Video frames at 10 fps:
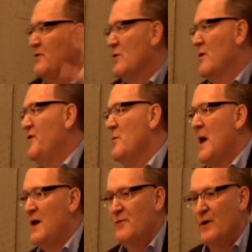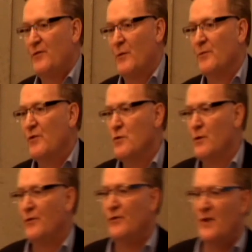show a few metrics from
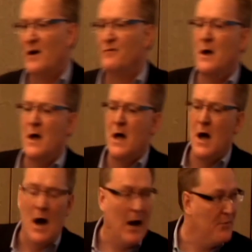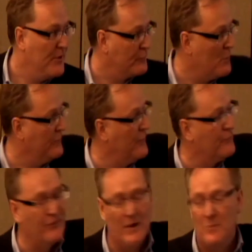schools and stuff. Uh, this one's
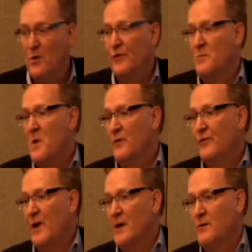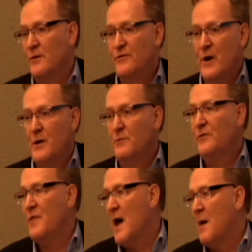interesting. Burson Marsteller, a shout out
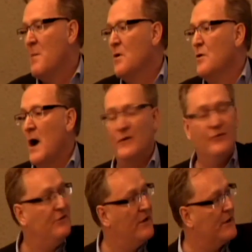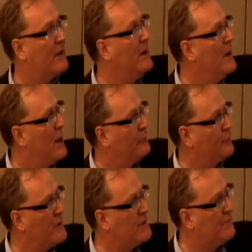to them, who actually did a, a
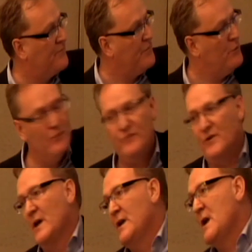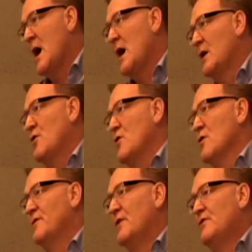sort of diffusion uh,
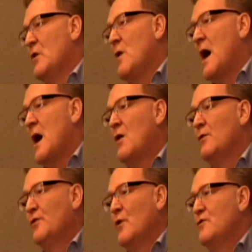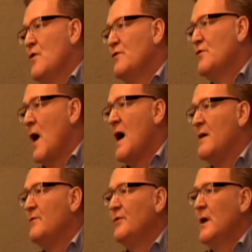curve to show how social
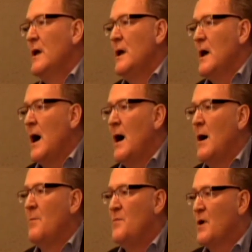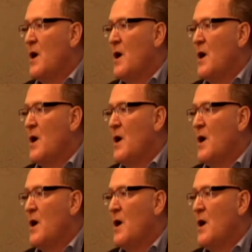drives um, the